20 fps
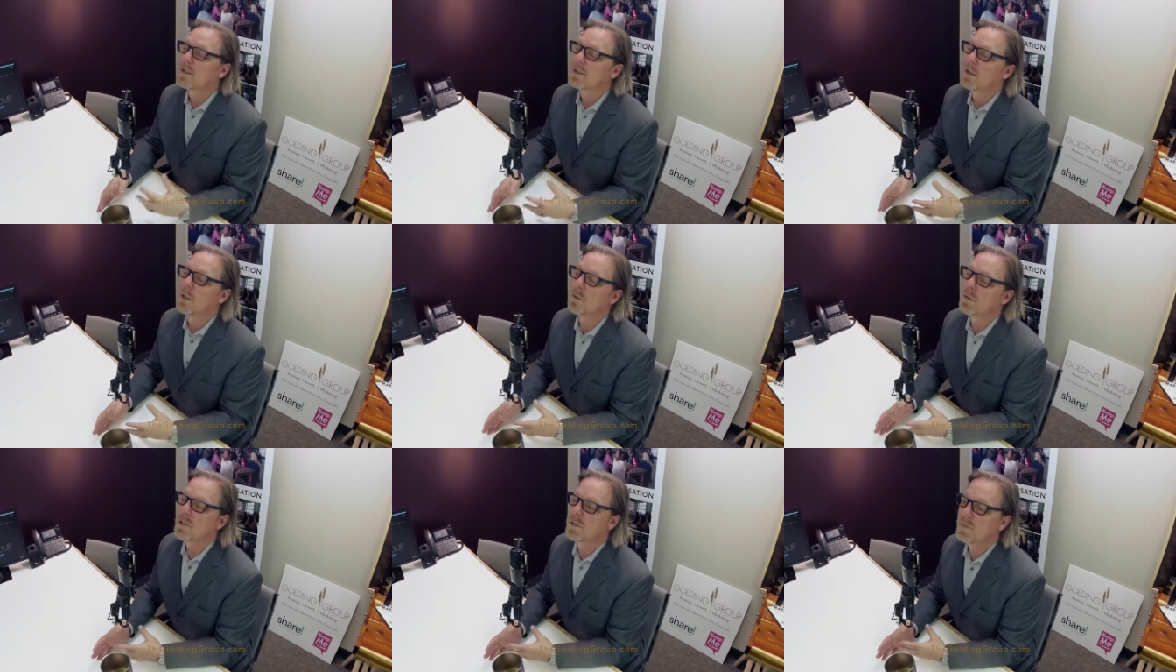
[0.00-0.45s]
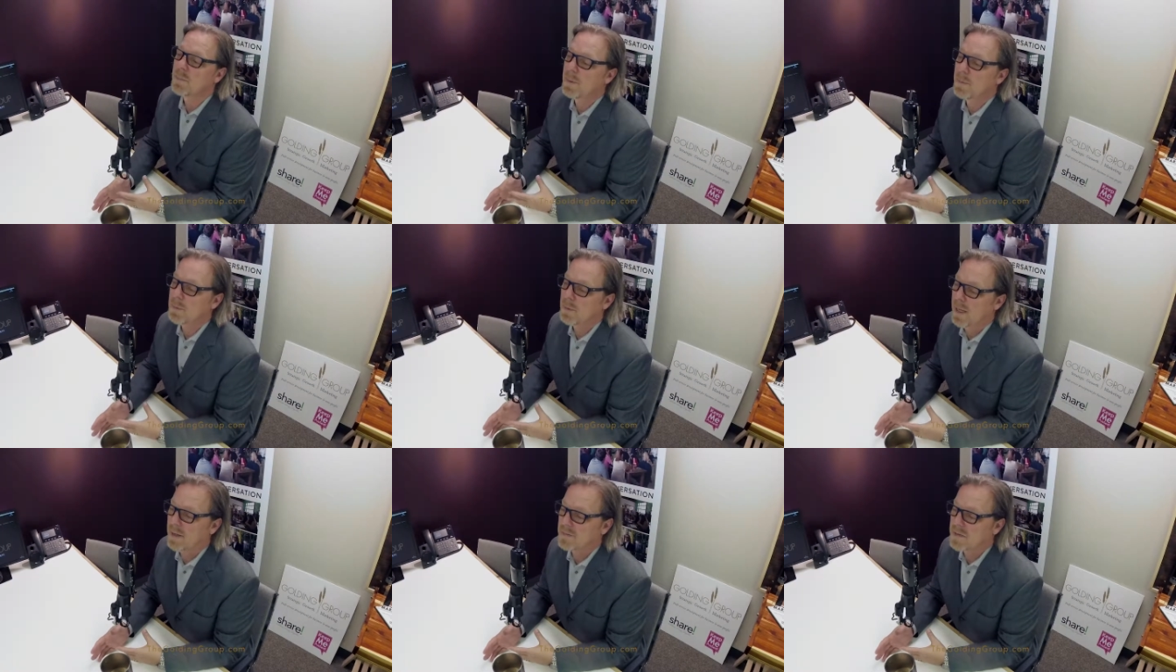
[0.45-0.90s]
Those are the
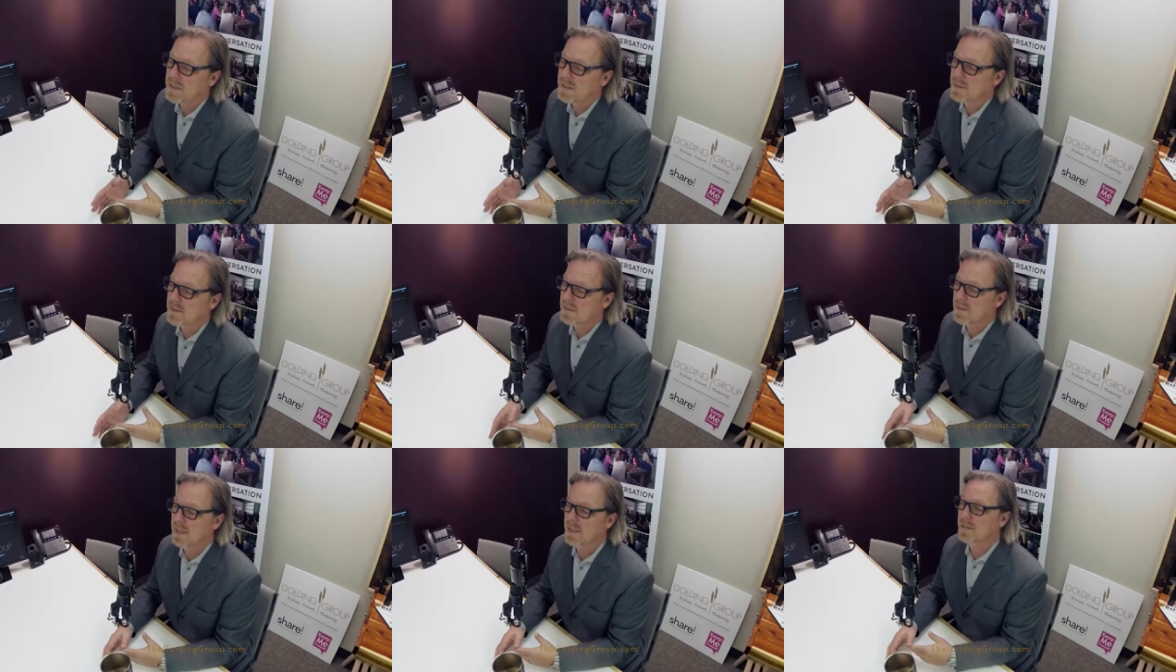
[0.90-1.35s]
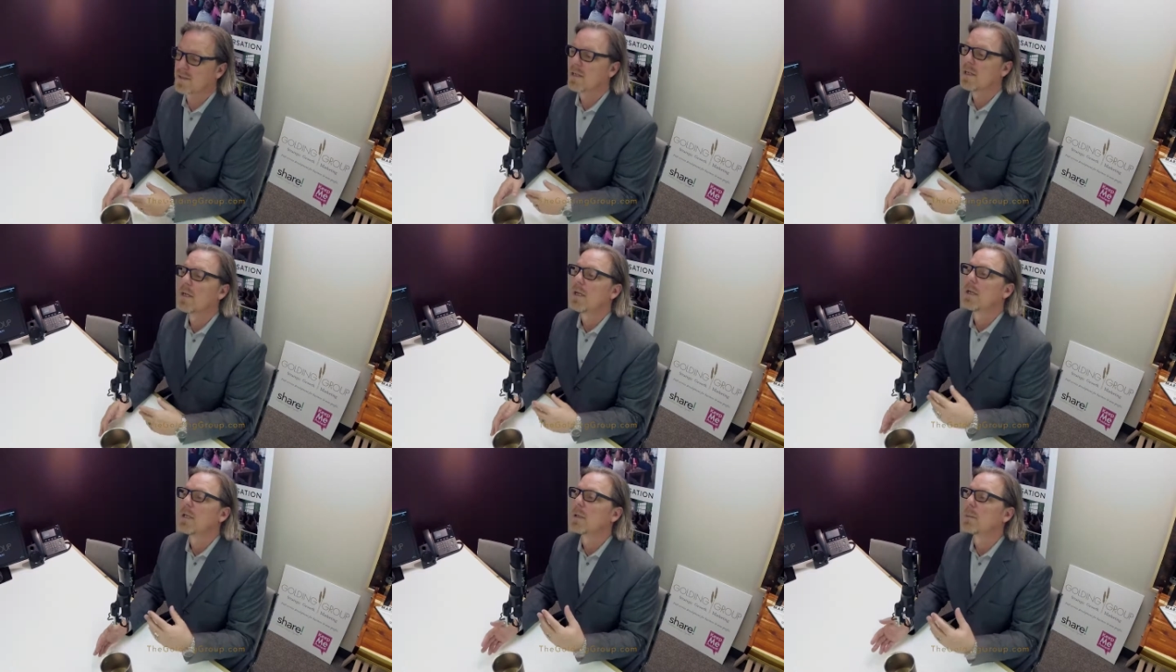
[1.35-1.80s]
people having success.
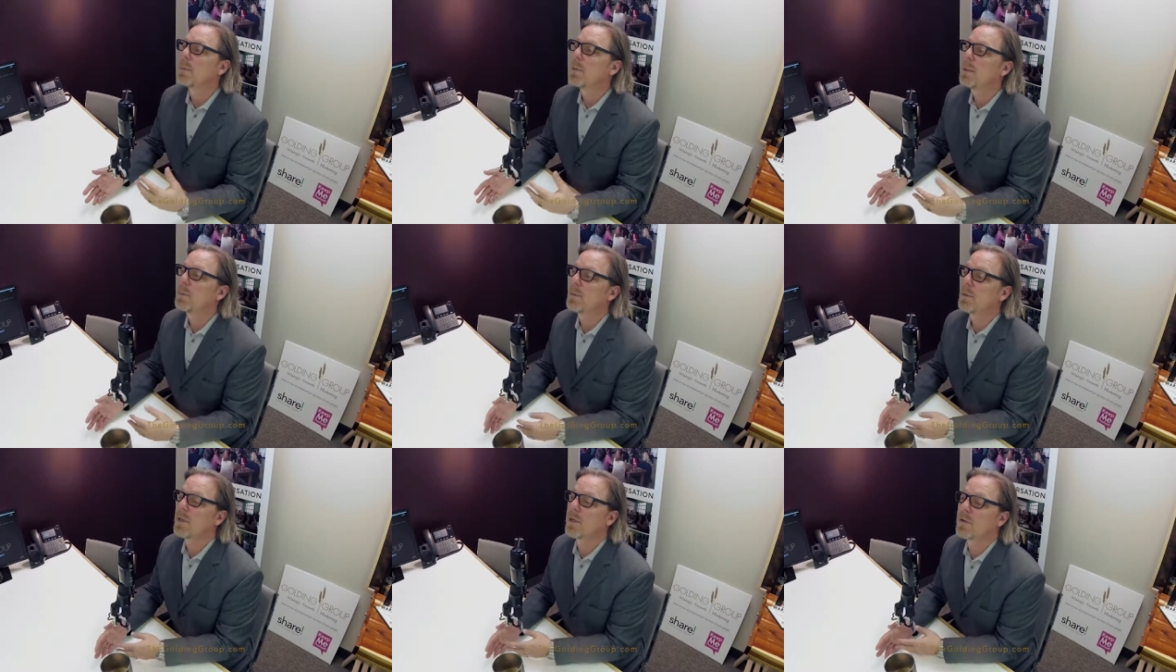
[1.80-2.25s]
The people that